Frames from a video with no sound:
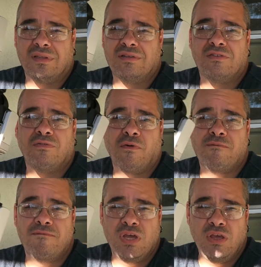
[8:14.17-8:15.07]
This is for
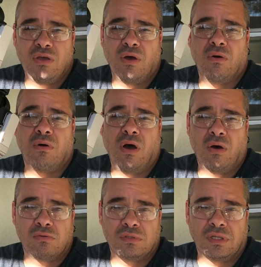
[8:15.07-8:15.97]
video
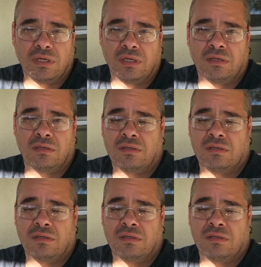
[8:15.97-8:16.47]
only.